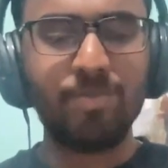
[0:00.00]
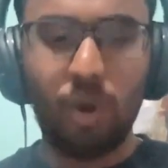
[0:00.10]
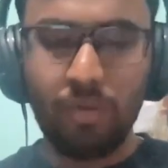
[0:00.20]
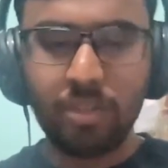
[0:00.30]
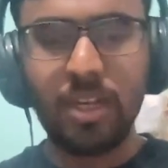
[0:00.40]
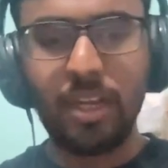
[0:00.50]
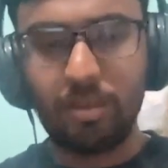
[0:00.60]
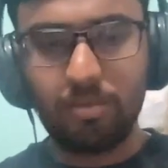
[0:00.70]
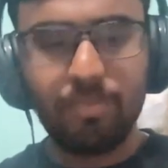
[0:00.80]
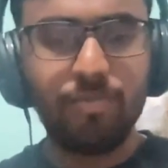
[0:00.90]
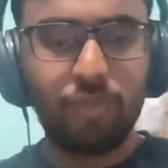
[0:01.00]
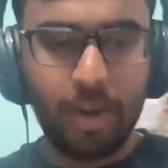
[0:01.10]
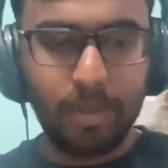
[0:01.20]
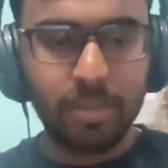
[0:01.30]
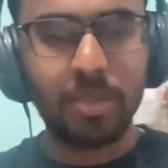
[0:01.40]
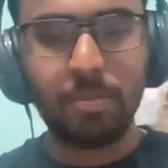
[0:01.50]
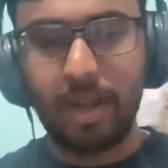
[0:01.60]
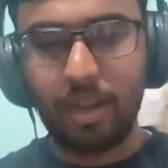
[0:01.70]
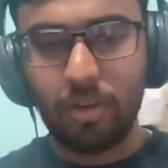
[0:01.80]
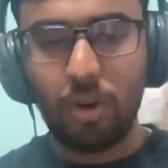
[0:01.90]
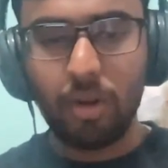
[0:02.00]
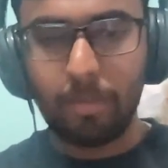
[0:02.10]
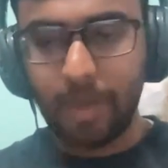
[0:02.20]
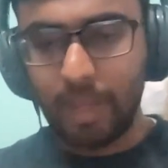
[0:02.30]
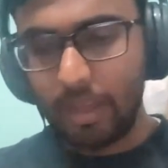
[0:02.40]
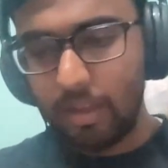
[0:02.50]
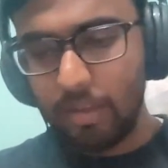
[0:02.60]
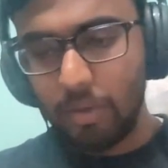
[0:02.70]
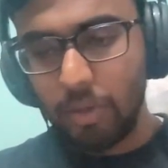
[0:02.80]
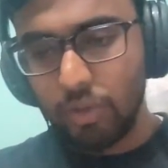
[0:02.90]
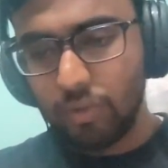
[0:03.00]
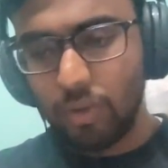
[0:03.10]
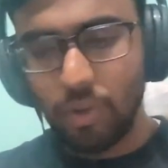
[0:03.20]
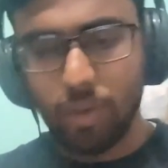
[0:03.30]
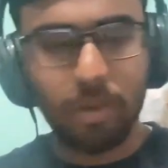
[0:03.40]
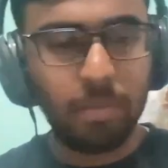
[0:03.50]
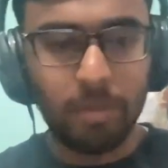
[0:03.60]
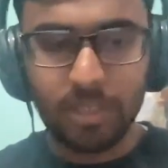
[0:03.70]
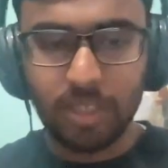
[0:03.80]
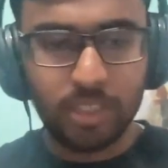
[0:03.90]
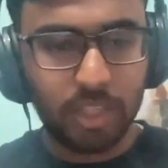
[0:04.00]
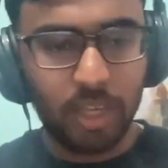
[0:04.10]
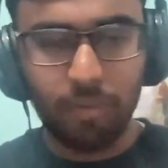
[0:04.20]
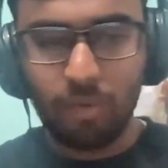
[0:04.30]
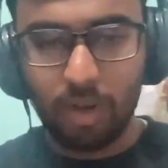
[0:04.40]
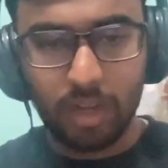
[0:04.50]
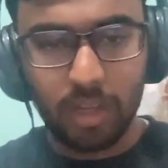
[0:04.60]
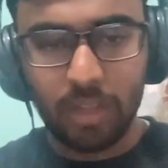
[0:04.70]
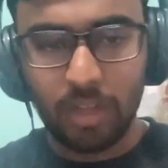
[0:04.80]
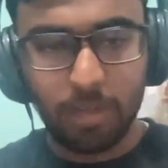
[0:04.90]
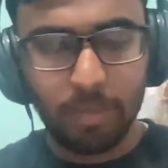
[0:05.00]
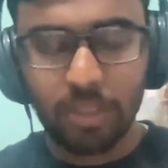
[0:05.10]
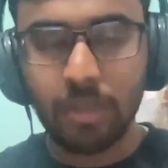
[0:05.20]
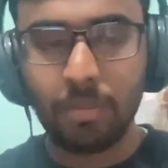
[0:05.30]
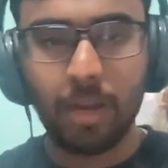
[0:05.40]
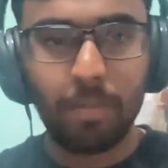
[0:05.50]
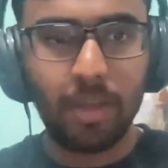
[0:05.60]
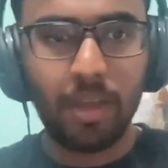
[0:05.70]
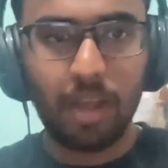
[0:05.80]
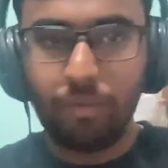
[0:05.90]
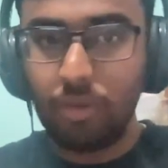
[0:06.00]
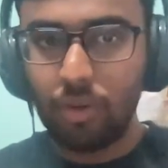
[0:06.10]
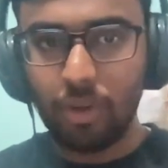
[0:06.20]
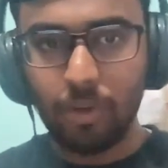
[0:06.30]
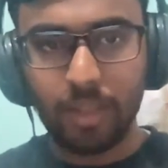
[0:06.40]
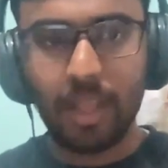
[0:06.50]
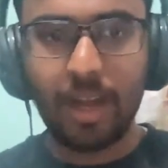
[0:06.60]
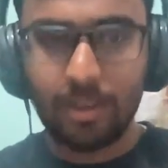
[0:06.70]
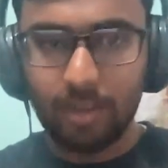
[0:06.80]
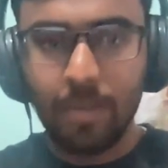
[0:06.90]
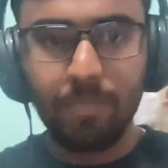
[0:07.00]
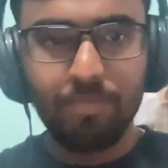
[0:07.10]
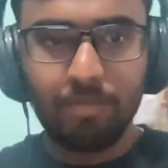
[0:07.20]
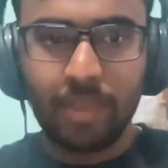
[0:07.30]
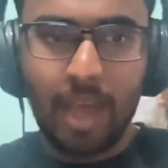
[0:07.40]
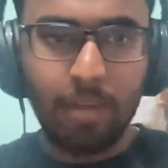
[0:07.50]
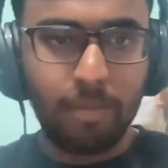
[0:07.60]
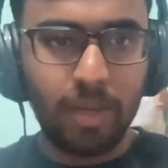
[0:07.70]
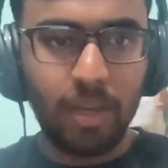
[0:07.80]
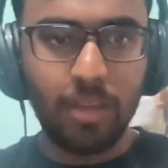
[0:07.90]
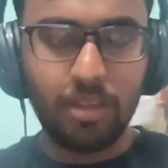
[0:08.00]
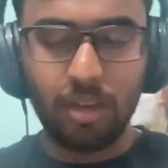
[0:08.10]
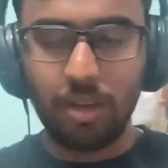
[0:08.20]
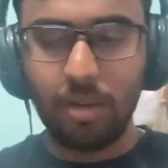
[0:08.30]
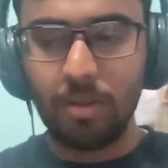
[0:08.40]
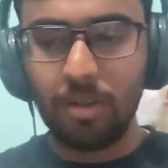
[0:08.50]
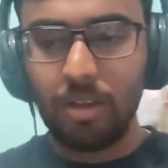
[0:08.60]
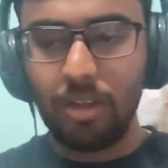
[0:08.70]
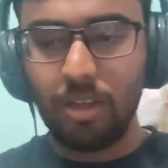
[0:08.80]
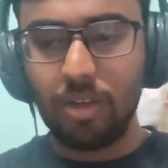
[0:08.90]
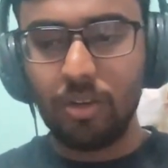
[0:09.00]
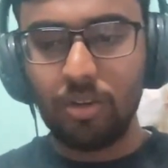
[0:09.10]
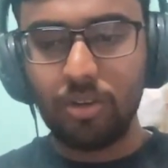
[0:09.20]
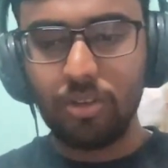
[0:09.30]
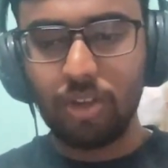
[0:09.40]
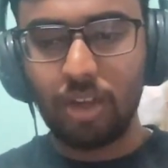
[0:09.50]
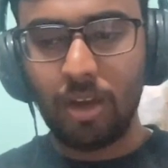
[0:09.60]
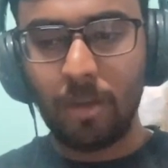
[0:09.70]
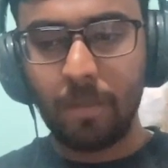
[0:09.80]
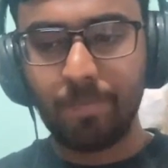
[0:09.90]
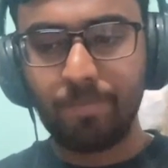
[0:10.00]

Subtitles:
obviously 40% might not be useful to you, but maybe 60, 40, 30% might be helpful to you. And that can be you know,